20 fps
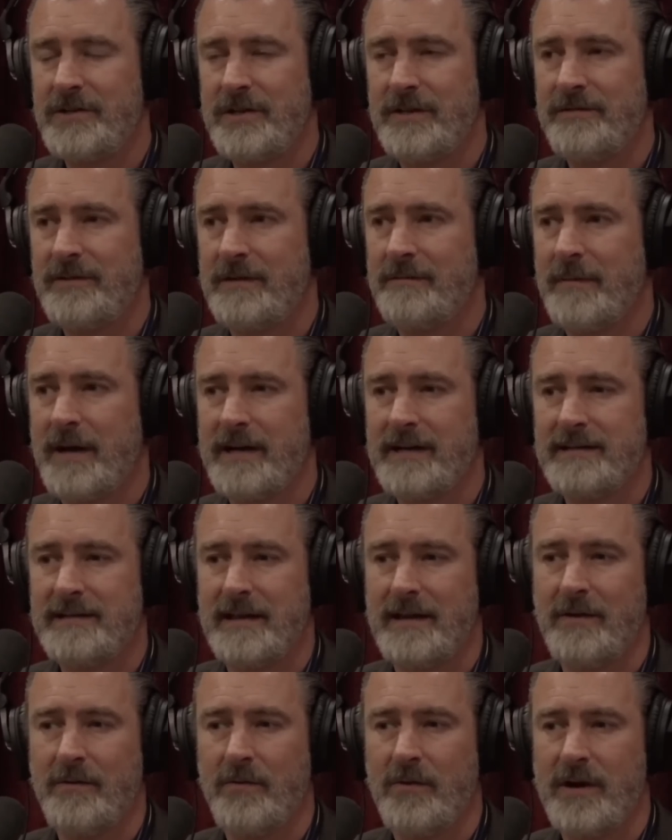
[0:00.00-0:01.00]
shift in
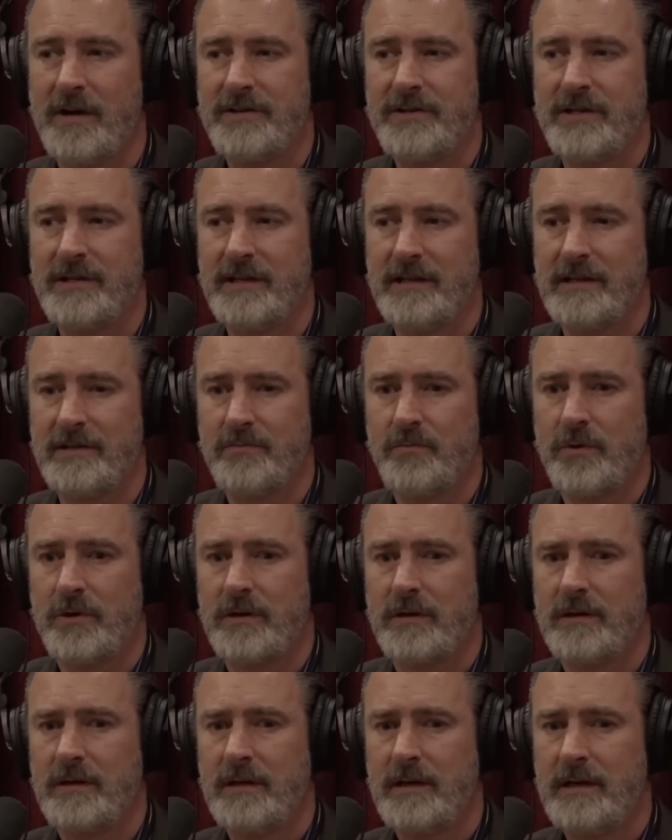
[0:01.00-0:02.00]
mindset in Washington, because
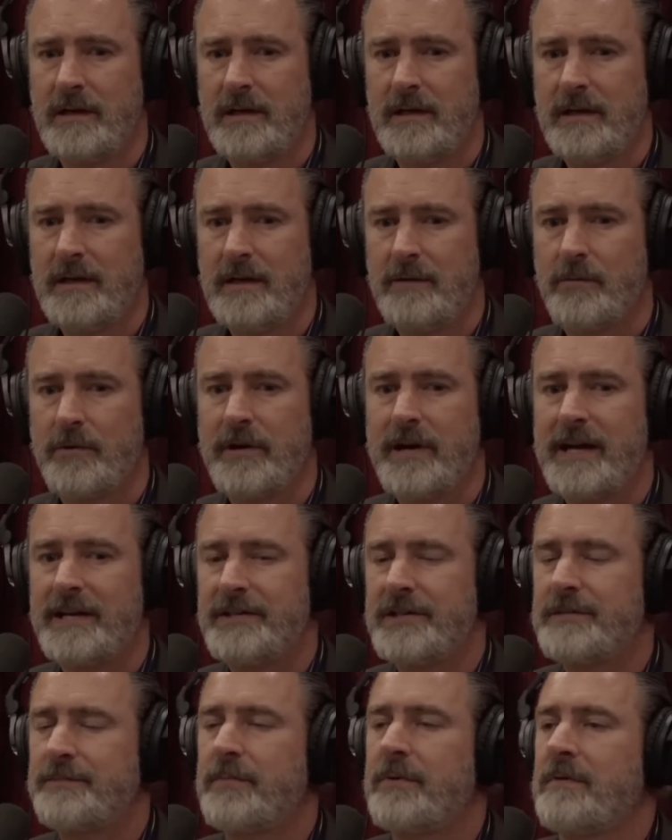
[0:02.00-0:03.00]
we're not
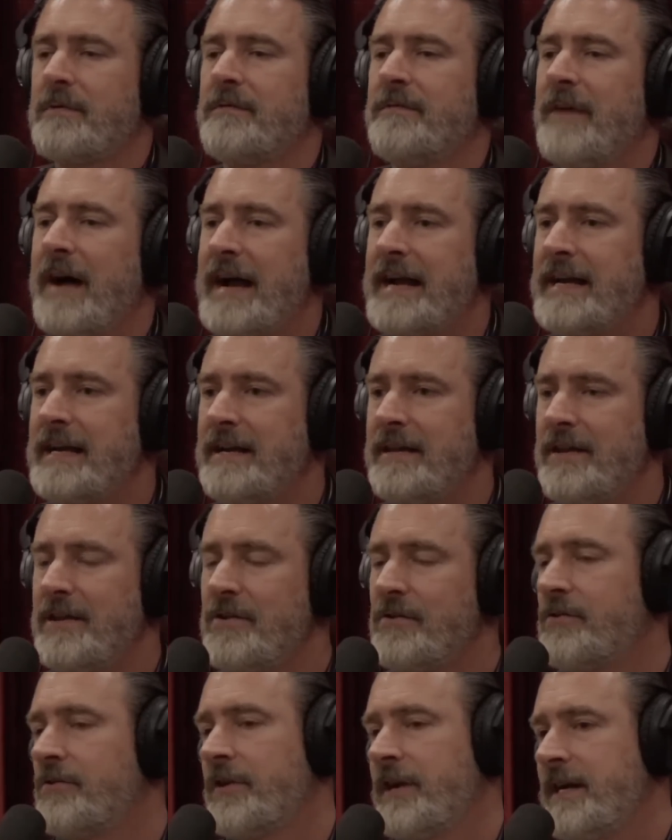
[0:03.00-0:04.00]
just providing the
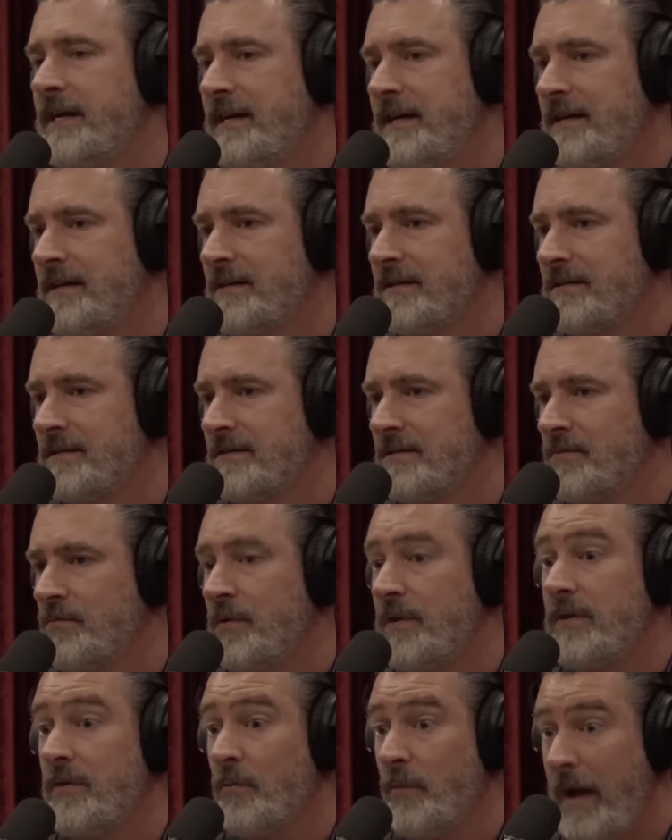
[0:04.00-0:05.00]
Ukrainians
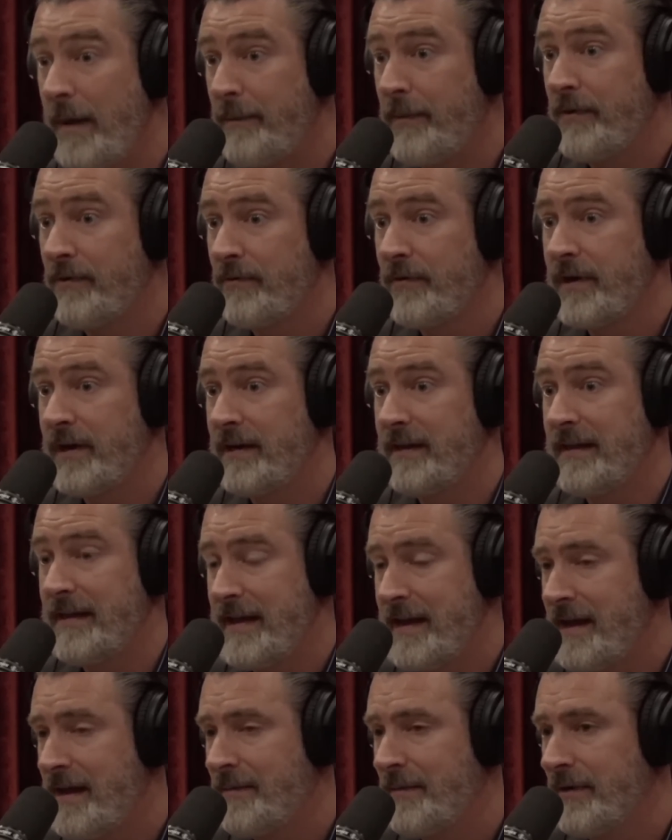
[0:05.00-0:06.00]
with the weaponry and
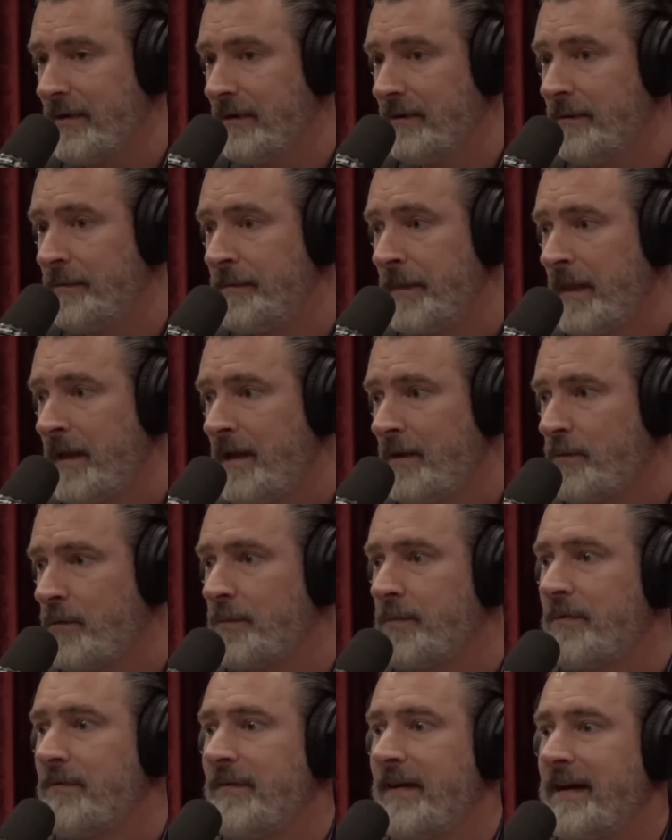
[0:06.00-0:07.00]
the ammo, we're
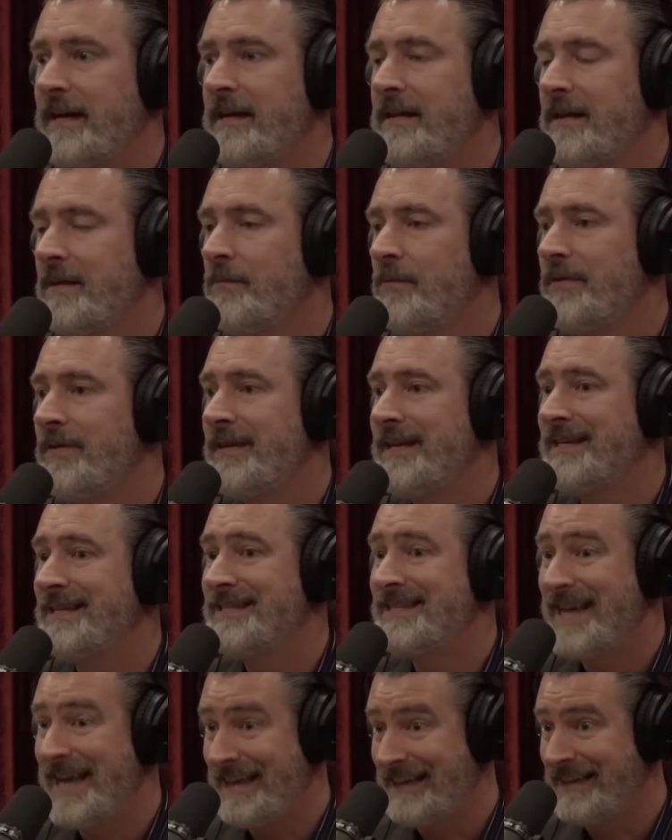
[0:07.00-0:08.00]
providing them with the
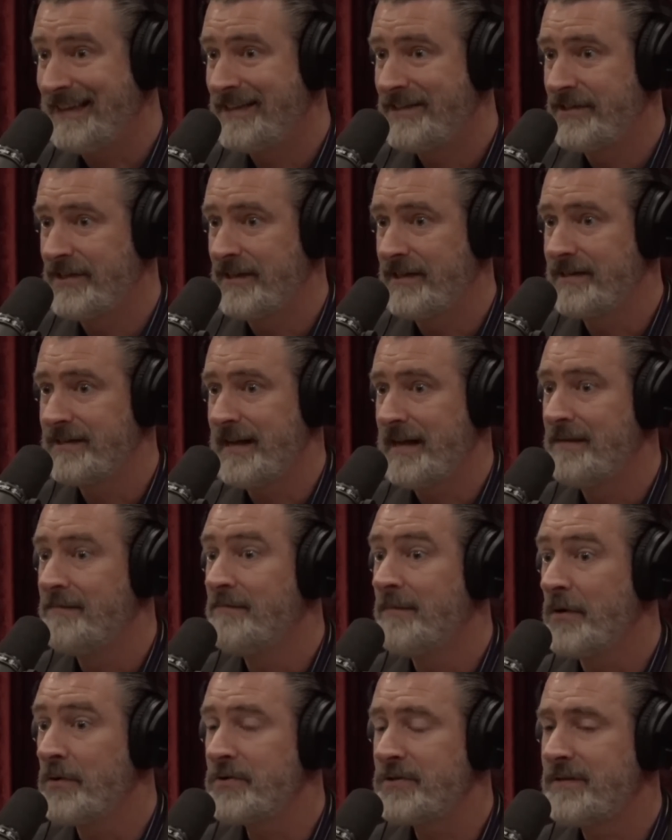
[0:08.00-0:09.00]
intelligence and
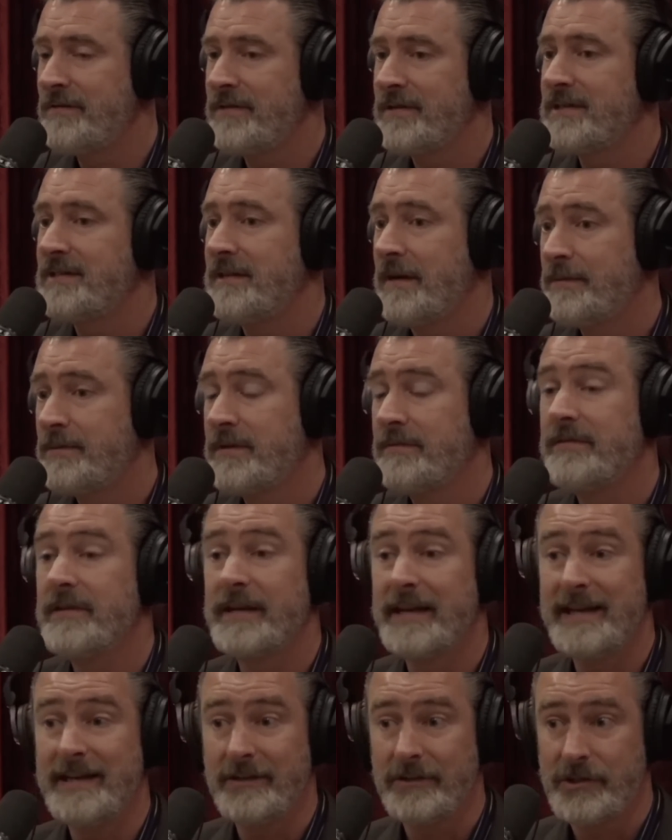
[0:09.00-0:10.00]
most of the steps of the
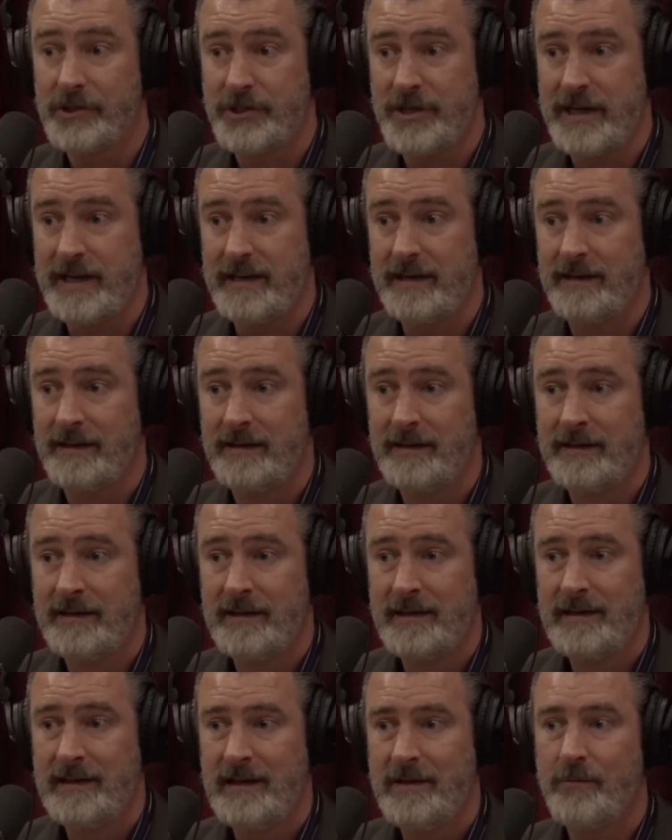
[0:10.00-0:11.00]
kill chain.
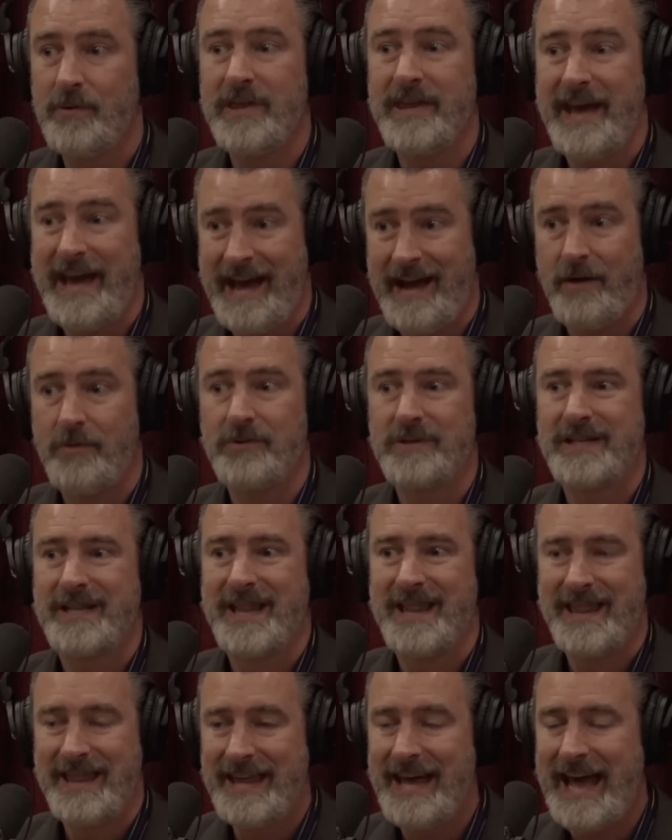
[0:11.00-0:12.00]
Without
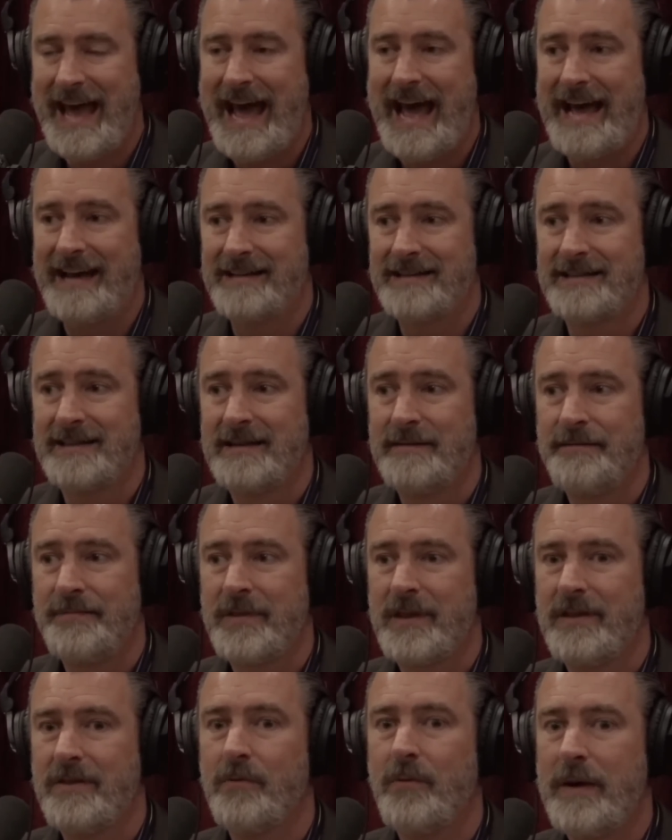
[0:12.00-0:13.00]
that,
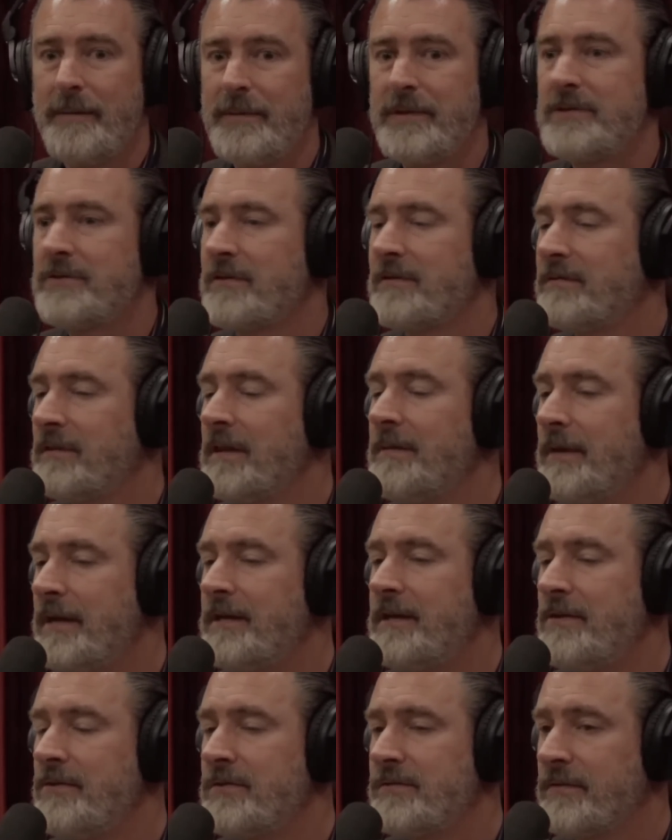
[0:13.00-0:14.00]
the weapons are of
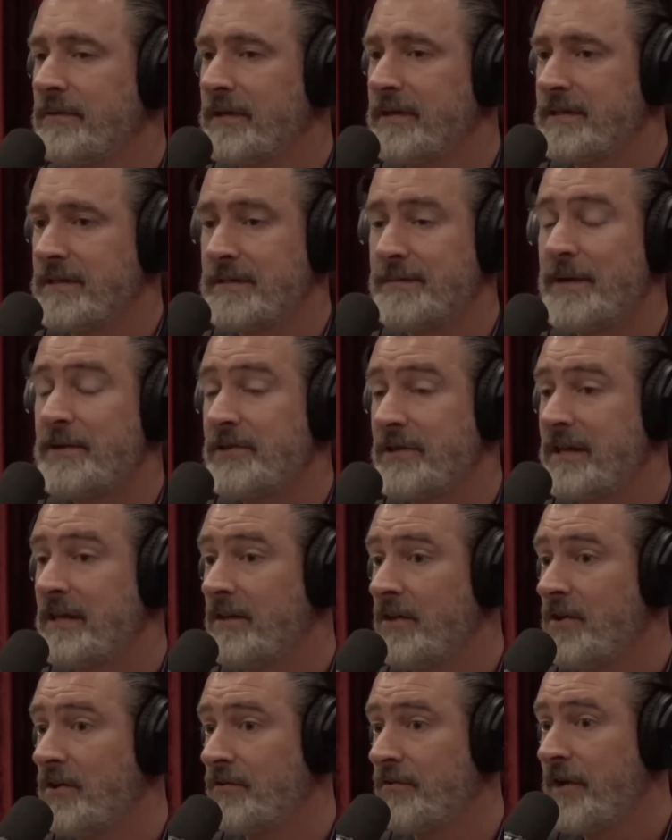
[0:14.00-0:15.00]
limited usefulness, especially
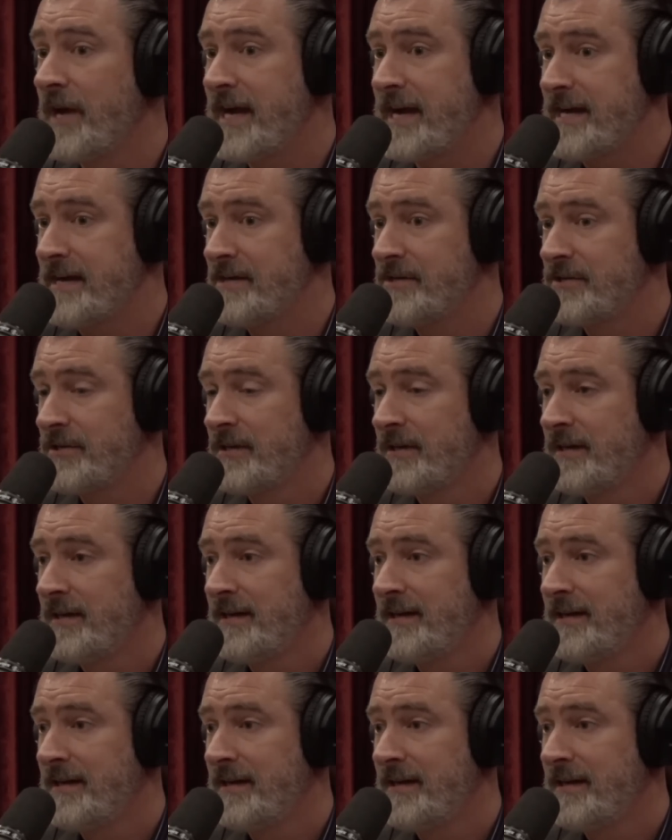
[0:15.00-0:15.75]
at long range.